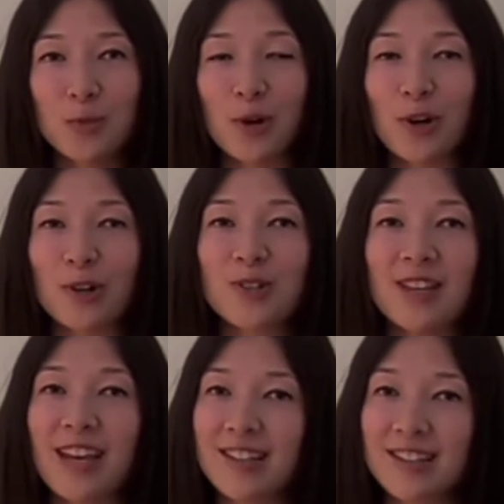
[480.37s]

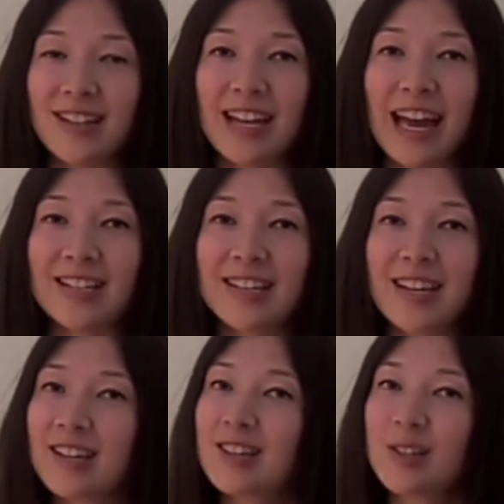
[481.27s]
works. It's a
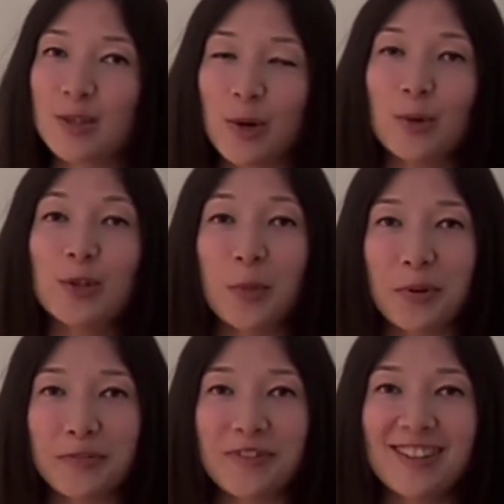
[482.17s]
classic, so don't
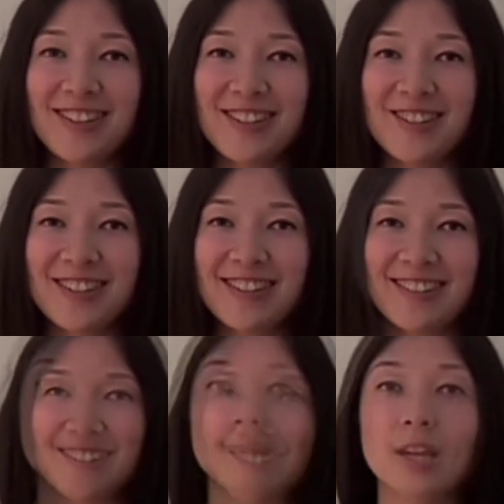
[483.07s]
be afraid to use it.
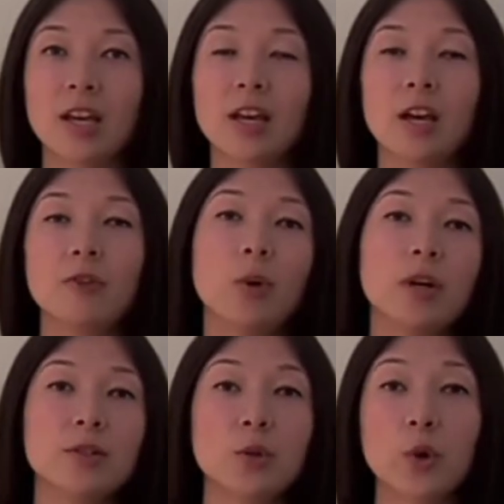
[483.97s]
If you
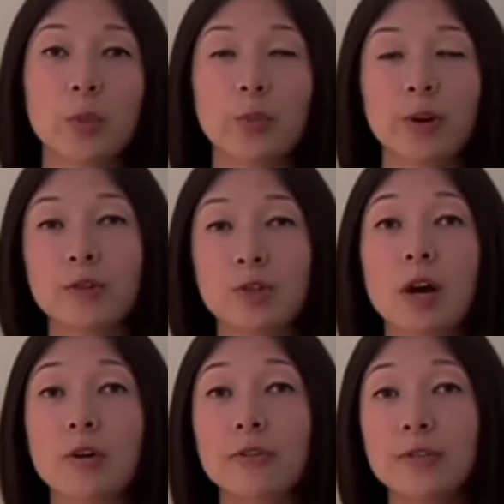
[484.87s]
want to incorporate
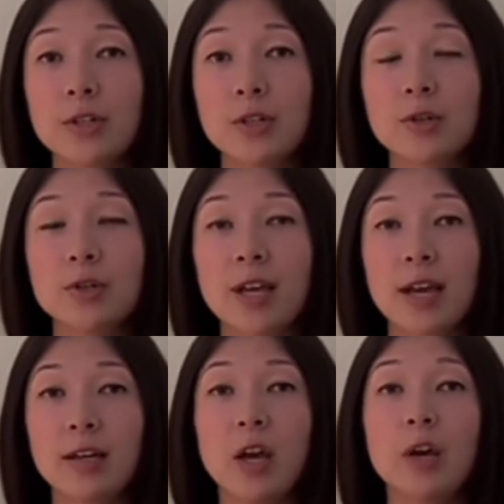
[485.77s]
photography into your
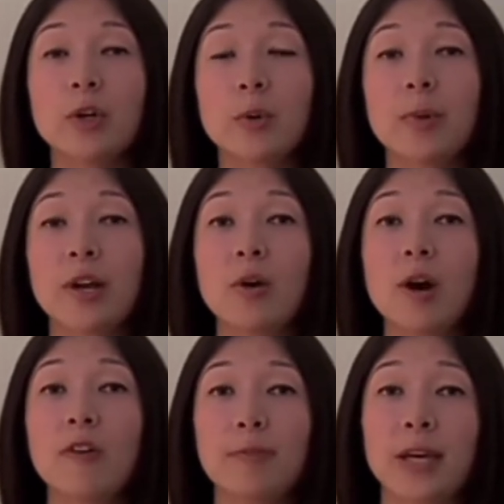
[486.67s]
sign, you're better
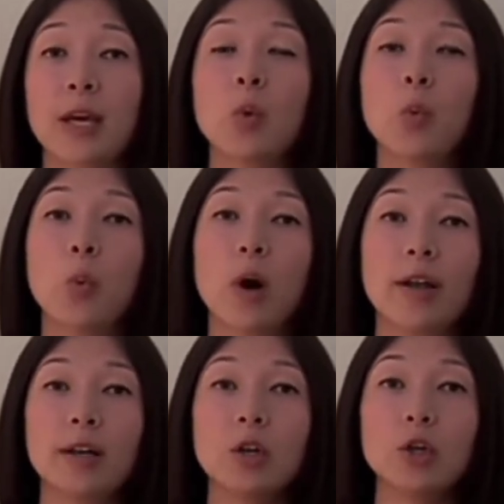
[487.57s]
off picking
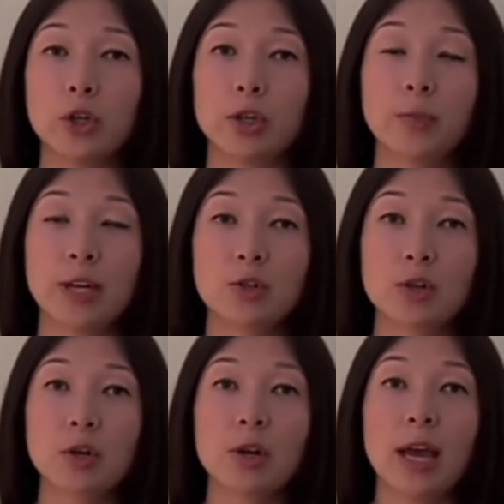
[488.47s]
one good
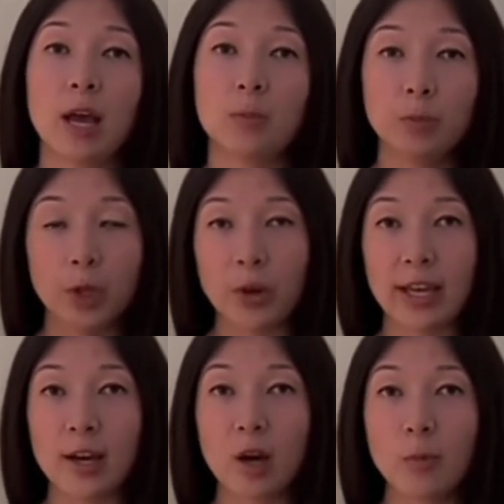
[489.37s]
picture and
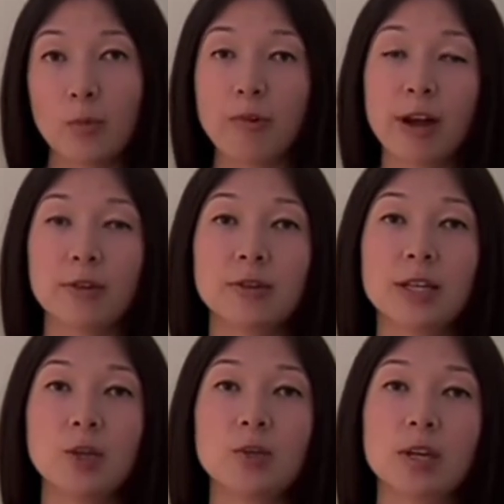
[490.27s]
blowing it up rather
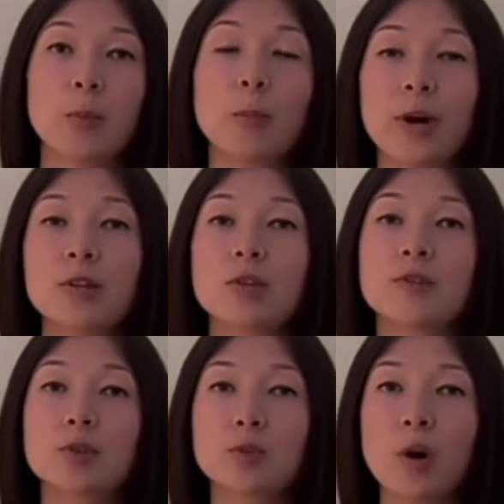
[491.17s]
than using a bunch
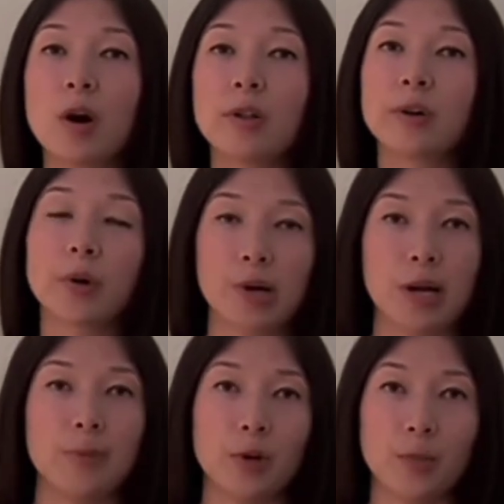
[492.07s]
of smaller,
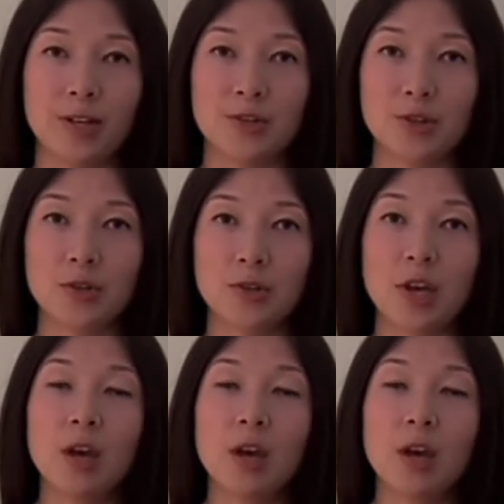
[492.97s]
crappier pictures,